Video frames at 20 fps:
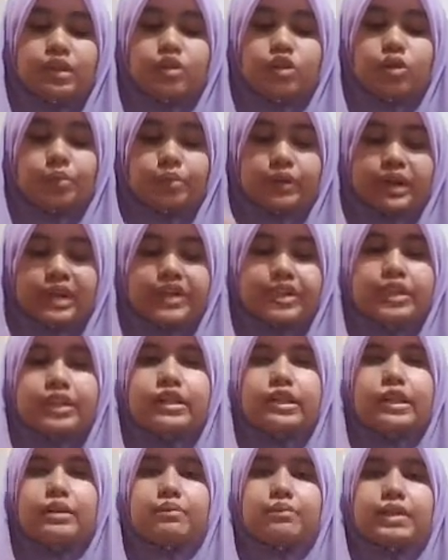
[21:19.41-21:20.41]

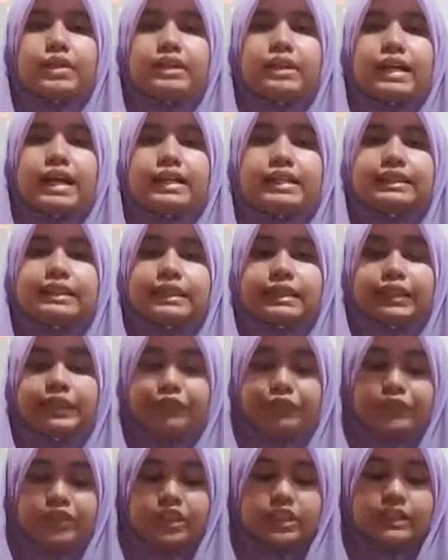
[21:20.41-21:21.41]
cooperation and middle
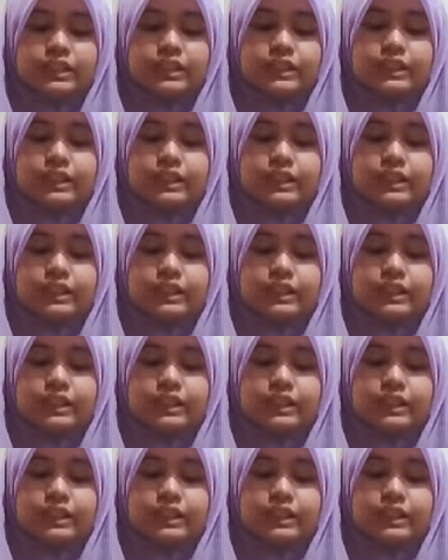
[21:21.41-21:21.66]
assertiveness.